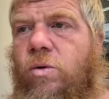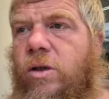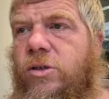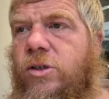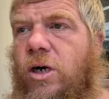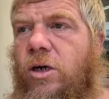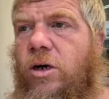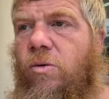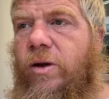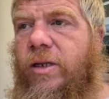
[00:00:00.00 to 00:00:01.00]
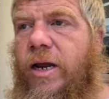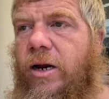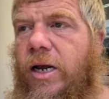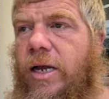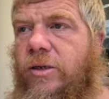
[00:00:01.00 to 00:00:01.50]
will start going
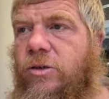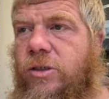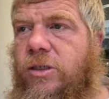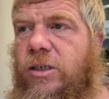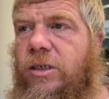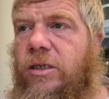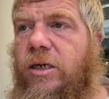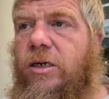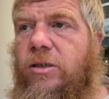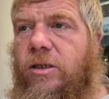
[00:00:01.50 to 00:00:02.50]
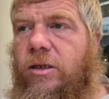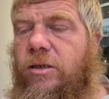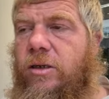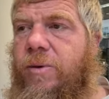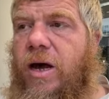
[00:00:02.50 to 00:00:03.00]
there, and you'll see the
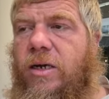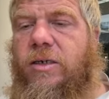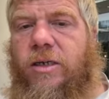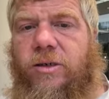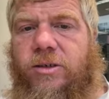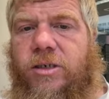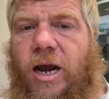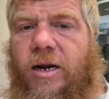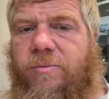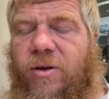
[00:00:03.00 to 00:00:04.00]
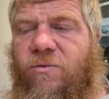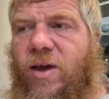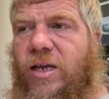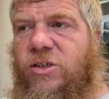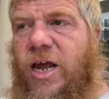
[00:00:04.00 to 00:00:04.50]
the pot dealers kind of be
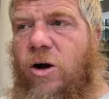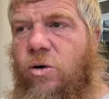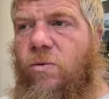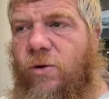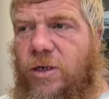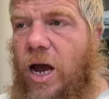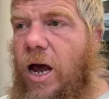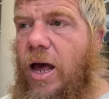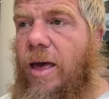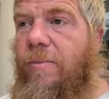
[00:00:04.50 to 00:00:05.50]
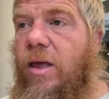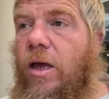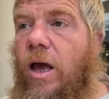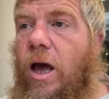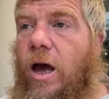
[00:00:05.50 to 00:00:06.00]
phased out over time.
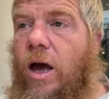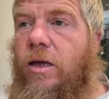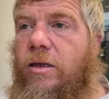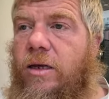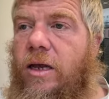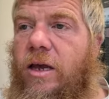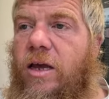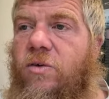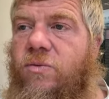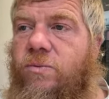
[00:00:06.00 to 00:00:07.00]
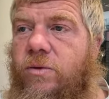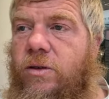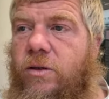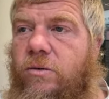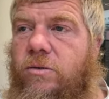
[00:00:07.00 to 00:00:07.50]
Uh, if
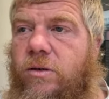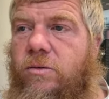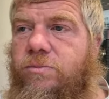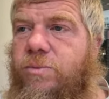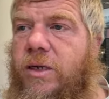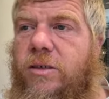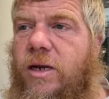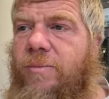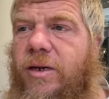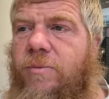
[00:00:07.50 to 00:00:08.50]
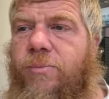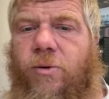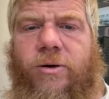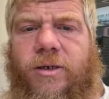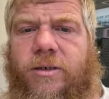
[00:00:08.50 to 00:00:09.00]
you know, because I mean, in
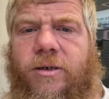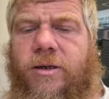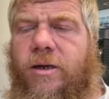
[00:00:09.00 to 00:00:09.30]
Portland,